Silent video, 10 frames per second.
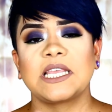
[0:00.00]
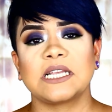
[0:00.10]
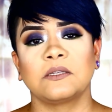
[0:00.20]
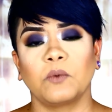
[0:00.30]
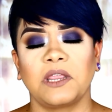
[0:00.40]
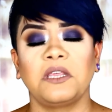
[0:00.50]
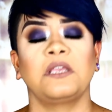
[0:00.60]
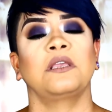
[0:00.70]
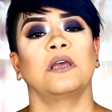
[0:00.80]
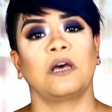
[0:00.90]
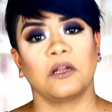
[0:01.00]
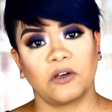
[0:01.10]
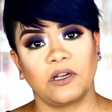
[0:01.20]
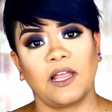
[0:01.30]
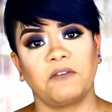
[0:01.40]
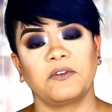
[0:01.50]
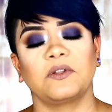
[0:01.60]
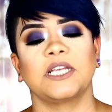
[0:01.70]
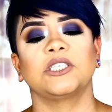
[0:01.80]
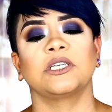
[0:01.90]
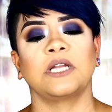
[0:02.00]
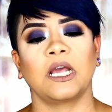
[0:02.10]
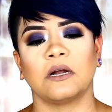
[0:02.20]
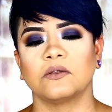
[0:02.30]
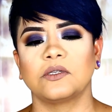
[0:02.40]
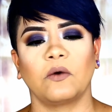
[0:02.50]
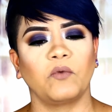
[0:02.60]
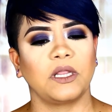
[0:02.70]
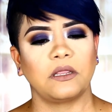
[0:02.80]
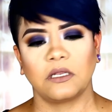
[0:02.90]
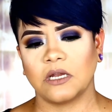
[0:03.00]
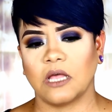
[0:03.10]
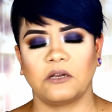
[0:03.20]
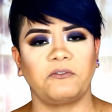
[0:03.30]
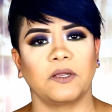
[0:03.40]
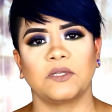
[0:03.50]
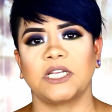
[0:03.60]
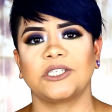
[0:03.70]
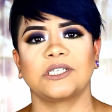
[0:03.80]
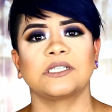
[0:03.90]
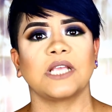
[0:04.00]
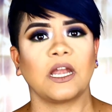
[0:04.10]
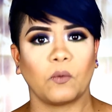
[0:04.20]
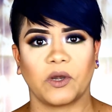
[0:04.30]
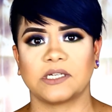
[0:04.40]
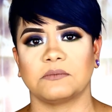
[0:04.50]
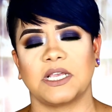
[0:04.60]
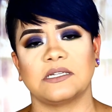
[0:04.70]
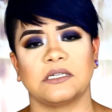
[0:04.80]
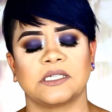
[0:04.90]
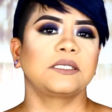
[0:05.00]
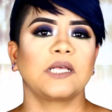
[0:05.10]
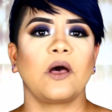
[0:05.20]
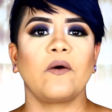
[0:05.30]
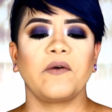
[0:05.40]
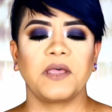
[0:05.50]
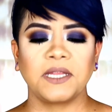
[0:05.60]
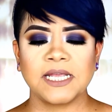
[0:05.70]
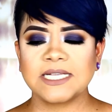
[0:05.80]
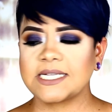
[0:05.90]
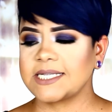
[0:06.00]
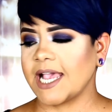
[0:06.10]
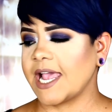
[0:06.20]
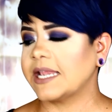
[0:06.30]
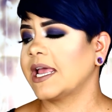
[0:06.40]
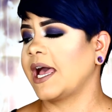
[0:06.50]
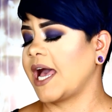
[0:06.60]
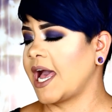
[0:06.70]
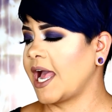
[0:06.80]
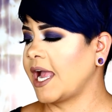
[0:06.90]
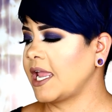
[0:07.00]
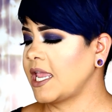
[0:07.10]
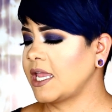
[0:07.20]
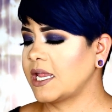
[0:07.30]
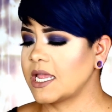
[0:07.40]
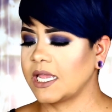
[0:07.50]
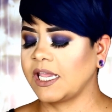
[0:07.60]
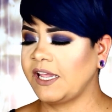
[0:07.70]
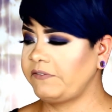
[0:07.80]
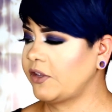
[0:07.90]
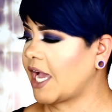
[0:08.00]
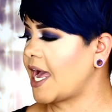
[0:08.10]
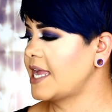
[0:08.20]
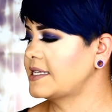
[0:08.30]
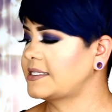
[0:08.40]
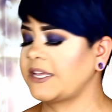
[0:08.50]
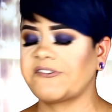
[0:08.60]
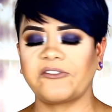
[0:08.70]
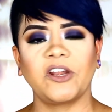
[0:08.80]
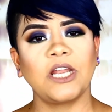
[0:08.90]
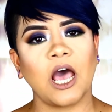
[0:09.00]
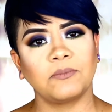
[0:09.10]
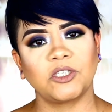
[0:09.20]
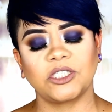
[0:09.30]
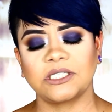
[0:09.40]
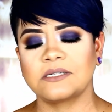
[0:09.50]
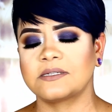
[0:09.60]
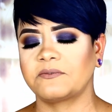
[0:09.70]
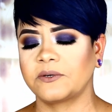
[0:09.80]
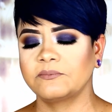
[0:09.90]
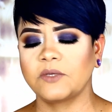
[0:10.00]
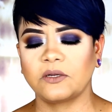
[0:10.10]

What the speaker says: this with the Girl Line foundation and also with another foundations, and it works amazing. So this is it. I gave you guys different options from,